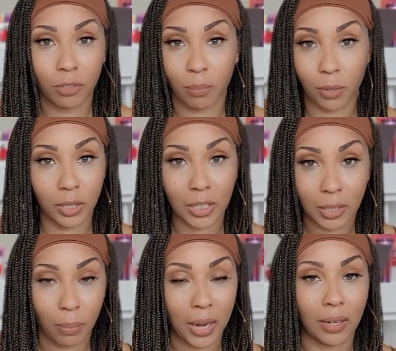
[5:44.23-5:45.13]
and
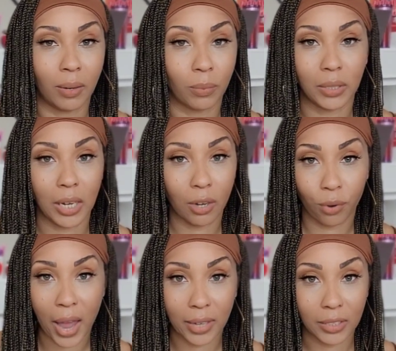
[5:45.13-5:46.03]
participated and was
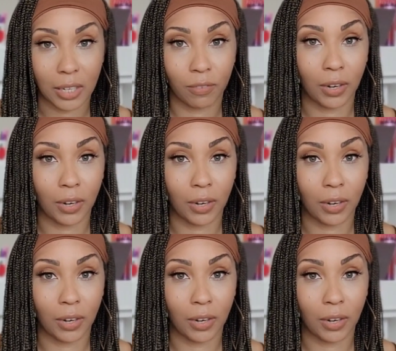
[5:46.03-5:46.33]
interactive.